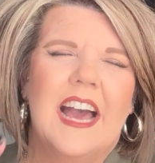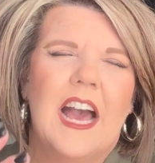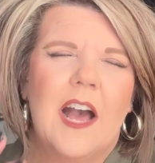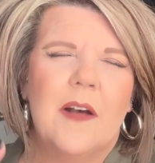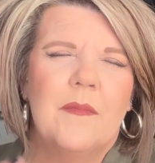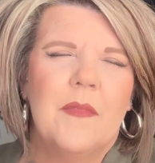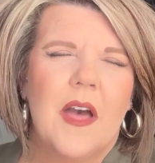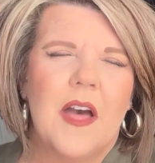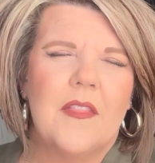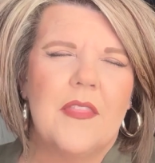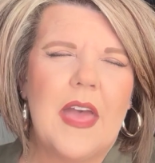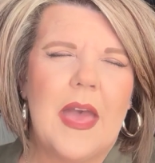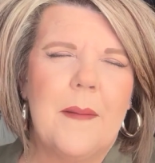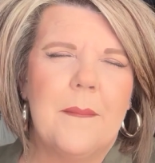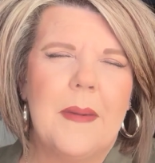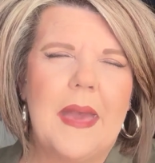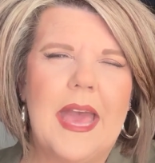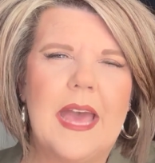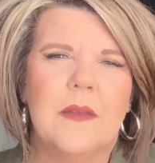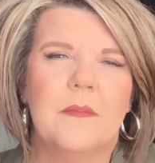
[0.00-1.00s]
I'm not that
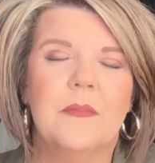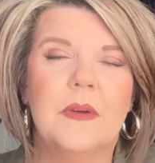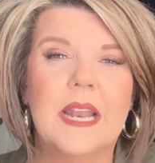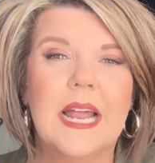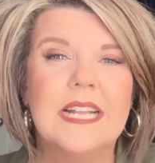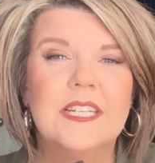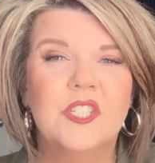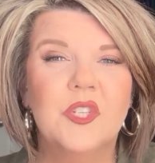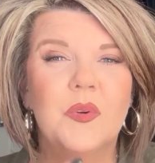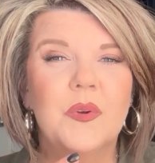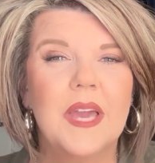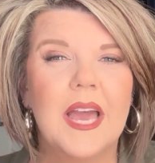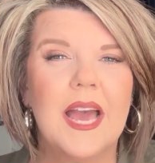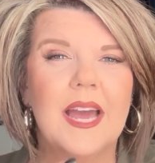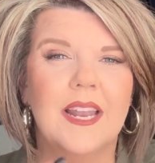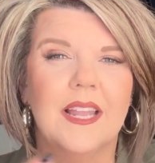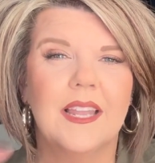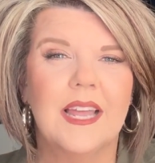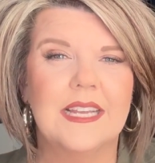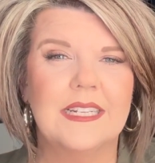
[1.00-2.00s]
bad, but I do
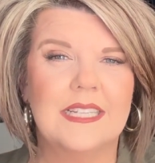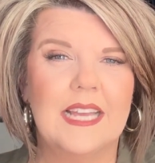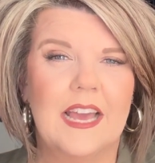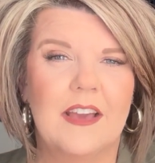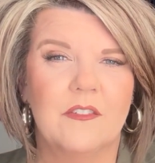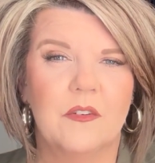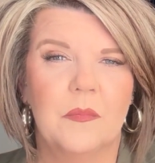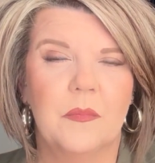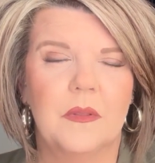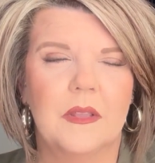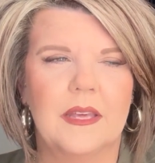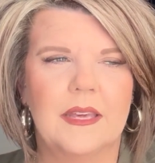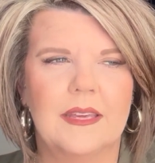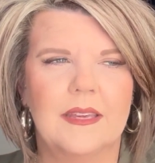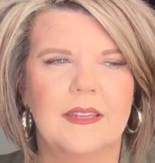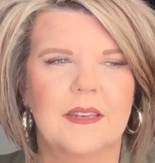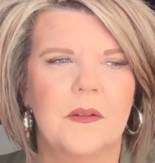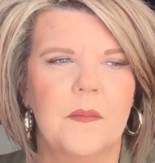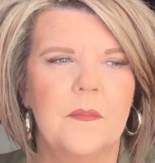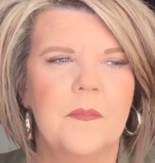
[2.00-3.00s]
kind of like to have a
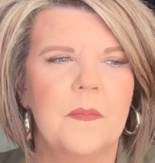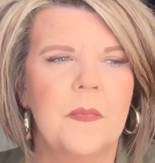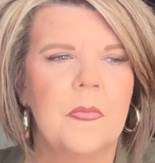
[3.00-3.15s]
plan.